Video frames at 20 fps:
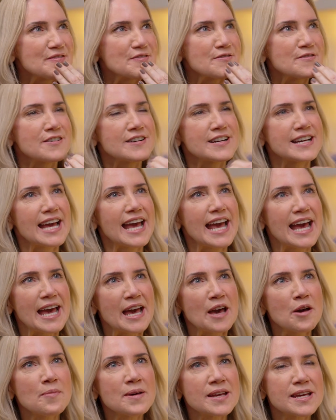right, how
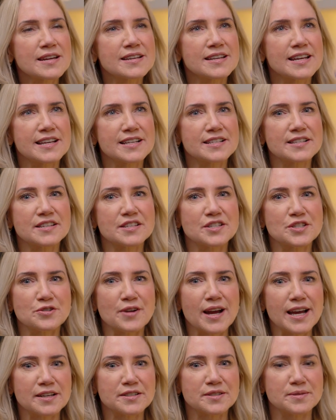am I going to
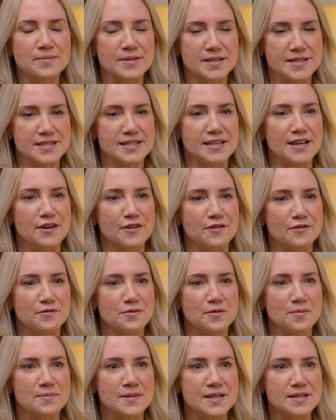extract myself
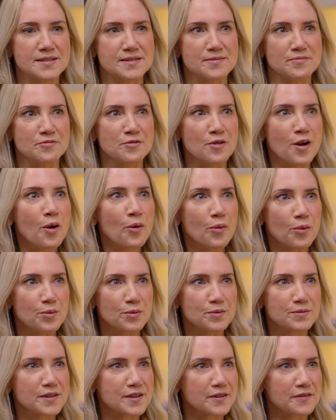from this
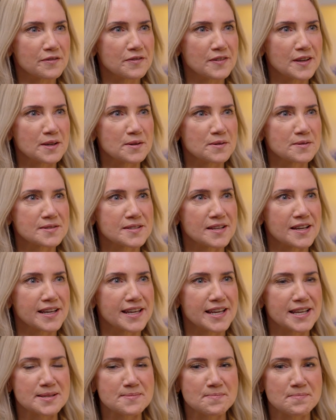role that feels like
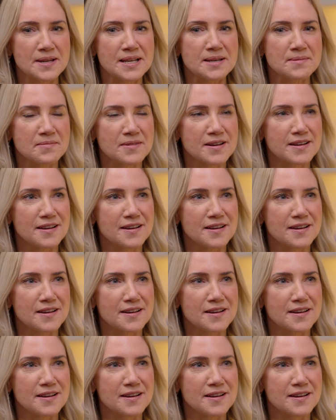it's been my